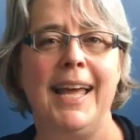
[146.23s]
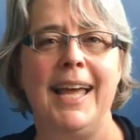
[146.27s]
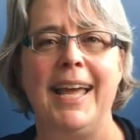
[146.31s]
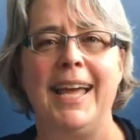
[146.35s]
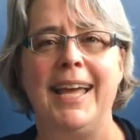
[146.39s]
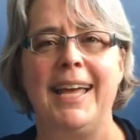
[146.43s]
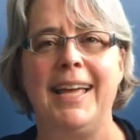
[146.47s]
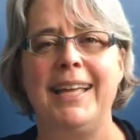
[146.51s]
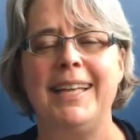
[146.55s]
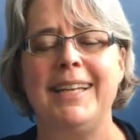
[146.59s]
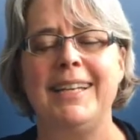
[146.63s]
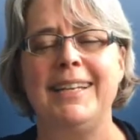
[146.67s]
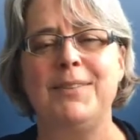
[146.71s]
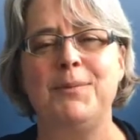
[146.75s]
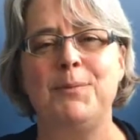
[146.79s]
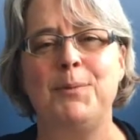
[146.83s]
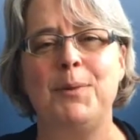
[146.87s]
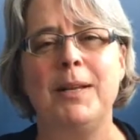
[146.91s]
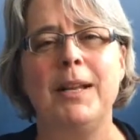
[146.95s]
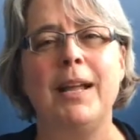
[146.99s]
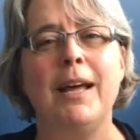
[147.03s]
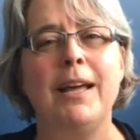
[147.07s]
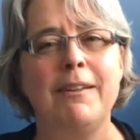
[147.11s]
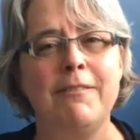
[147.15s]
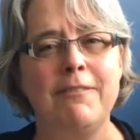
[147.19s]
And
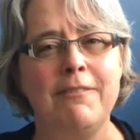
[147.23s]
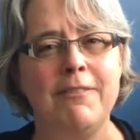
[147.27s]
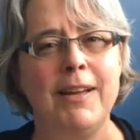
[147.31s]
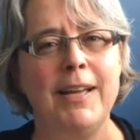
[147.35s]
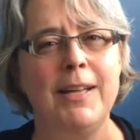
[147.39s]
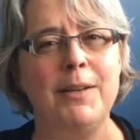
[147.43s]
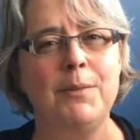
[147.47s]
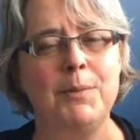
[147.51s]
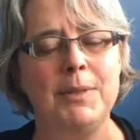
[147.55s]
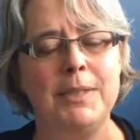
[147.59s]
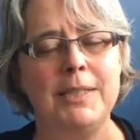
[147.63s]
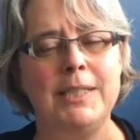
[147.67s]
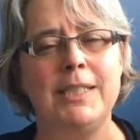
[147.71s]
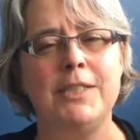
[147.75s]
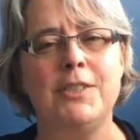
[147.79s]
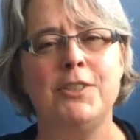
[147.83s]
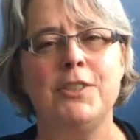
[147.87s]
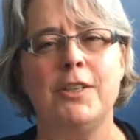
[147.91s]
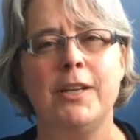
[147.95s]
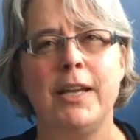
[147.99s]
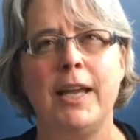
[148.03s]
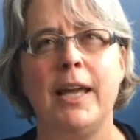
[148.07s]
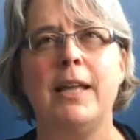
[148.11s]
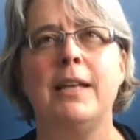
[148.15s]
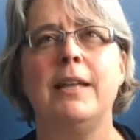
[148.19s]
what I find with
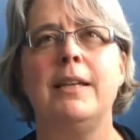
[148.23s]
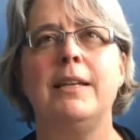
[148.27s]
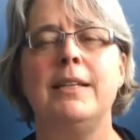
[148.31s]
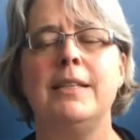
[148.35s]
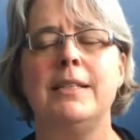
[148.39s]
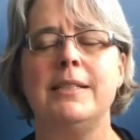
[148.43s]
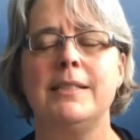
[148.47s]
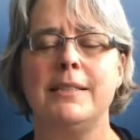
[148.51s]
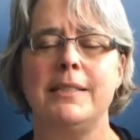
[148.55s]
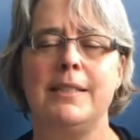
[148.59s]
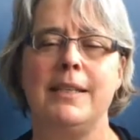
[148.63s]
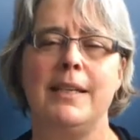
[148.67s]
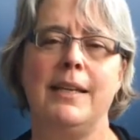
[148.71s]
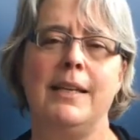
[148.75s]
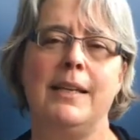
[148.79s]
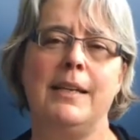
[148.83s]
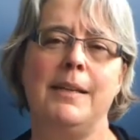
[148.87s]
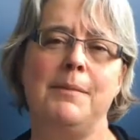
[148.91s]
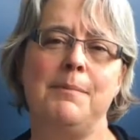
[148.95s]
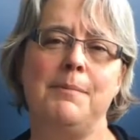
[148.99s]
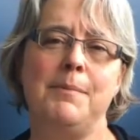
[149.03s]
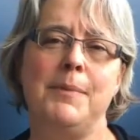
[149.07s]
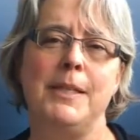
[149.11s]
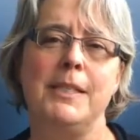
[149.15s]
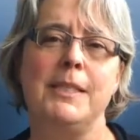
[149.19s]
teacher candidates,
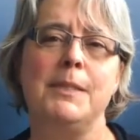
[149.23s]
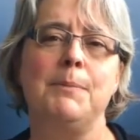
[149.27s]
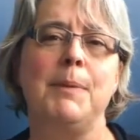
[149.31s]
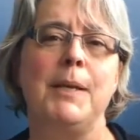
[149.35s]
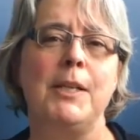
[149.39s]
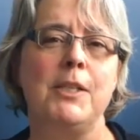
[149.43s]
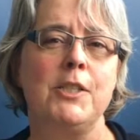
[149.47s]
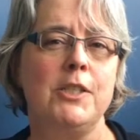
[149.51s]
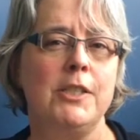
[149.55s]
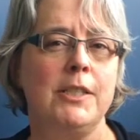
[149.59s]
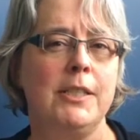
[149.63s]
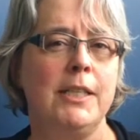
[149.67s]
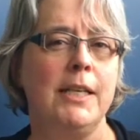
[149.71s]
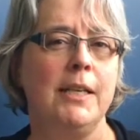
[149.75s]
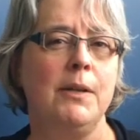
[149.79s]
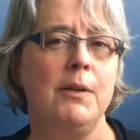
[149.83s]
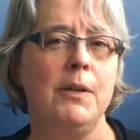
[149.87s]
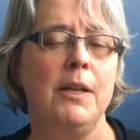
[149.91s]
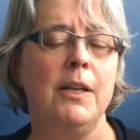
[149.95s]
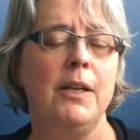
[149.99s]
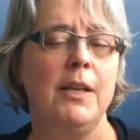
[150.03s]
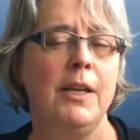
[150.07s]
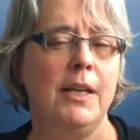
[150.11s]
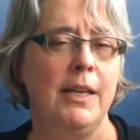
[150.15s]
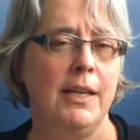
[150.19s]

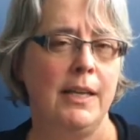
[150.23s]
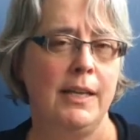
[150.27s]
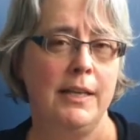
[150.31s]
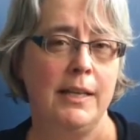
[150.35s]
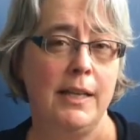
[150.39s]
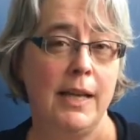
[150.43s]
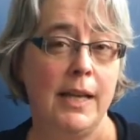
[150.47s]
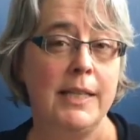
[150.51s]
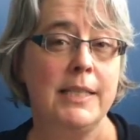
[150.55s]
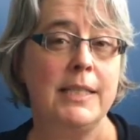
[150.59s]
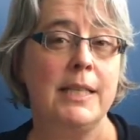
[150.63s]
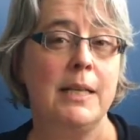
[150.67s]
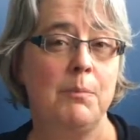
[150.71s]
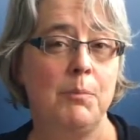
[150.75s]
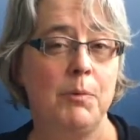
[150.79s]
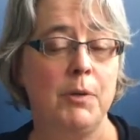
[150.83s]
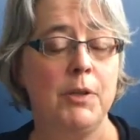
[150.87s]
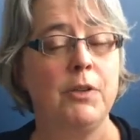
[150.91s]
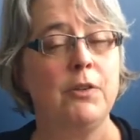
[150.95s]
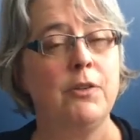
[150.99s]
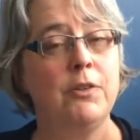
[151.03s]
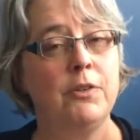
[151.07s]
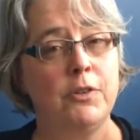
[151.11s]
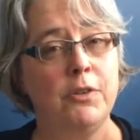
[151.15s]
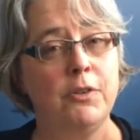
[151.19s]
especially in NITEP when
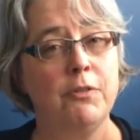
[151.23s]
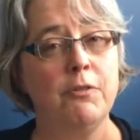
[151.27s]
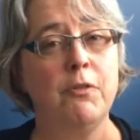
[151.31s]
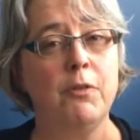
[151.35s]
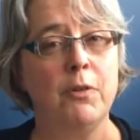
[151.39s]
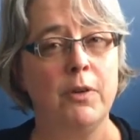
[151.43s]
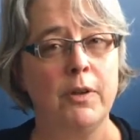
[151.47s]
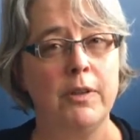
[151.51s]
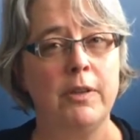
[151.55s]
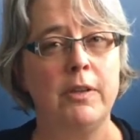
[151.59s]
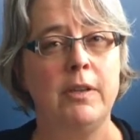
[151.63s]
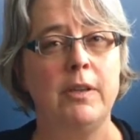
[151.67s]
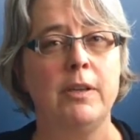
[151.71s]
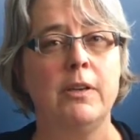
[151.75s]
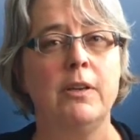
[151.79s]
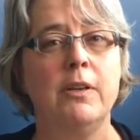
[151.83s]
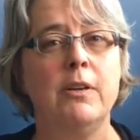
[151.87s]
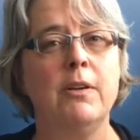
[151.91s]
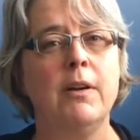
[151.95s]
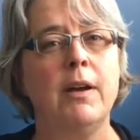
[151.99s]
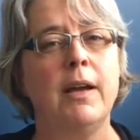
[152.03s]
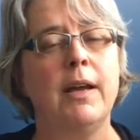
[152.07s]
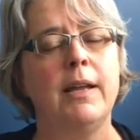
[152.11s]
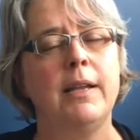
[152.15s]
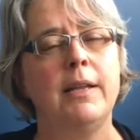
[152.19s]
you're in your fourth
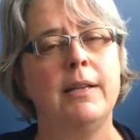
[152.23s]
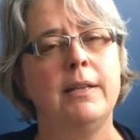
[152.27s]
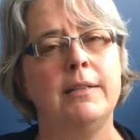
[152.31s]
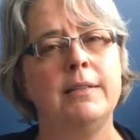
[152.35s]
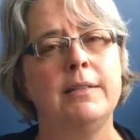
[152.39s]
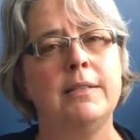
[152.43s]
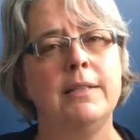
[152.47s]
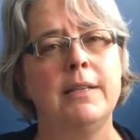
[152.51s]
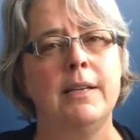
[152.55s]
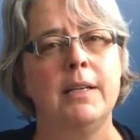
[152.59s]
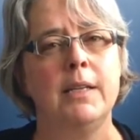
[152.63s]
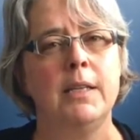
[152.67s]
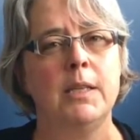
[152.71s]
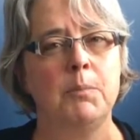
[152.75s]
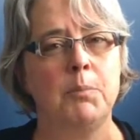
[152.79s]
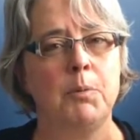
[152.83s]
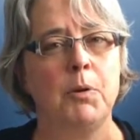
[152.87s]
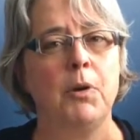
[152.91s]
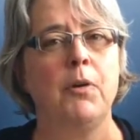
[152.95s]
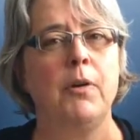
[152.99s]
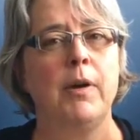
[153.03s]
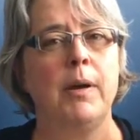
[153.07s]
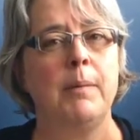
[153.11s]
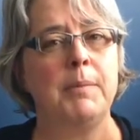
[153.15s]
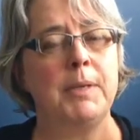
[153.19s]
year and the
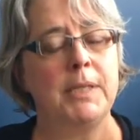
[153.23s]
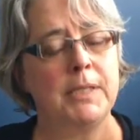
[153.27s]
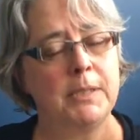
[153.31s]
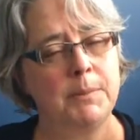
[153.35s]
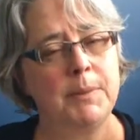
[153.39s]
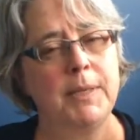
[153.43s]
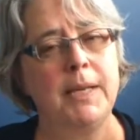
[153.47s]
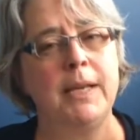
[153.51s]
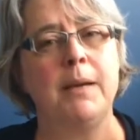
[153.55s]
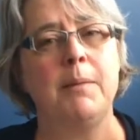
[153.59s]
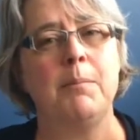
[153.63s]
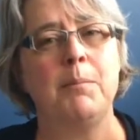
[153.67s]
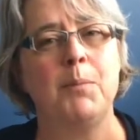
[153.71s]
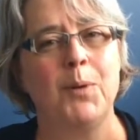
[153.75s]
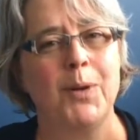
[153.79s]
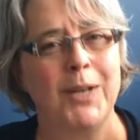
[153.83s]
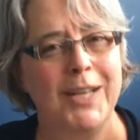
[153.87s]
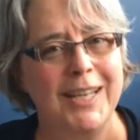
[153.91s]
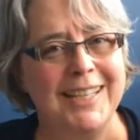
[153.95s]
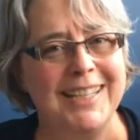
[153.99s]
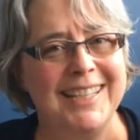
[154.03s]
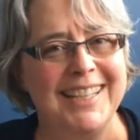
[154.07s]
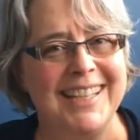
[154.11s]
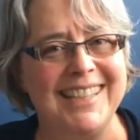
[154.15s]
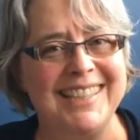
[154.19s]
program does become more
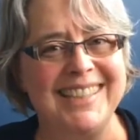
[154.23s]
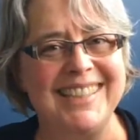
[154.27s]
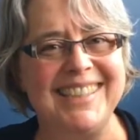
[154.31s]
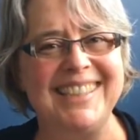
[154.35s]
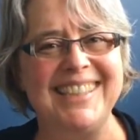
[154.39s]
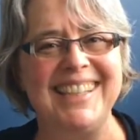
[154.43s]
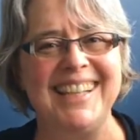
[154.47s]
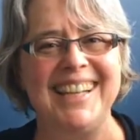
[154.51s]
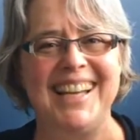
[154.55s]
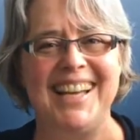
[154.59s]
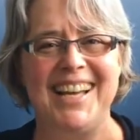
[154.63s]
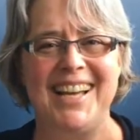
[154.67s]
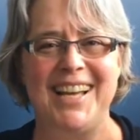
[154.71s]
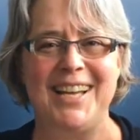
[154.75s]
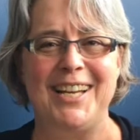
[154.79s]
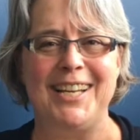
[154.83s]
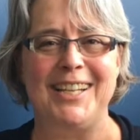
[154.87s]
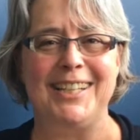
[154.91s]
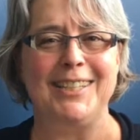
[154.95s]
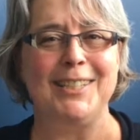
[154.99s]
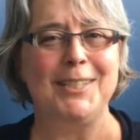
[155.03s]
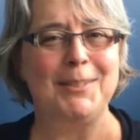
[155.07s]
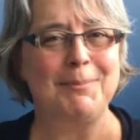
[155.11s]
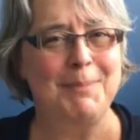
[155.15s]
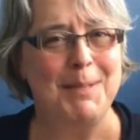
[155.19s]
condensed, a
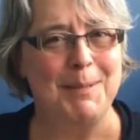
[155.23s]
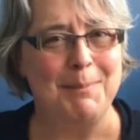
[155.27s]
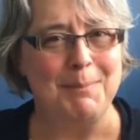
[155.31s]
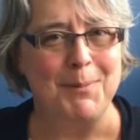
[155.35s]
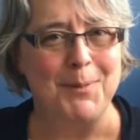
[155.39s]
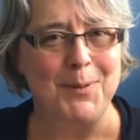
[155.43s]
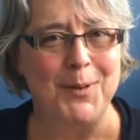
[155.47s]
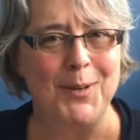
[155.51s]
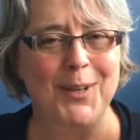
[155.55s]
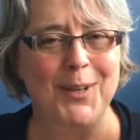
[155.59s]
little bit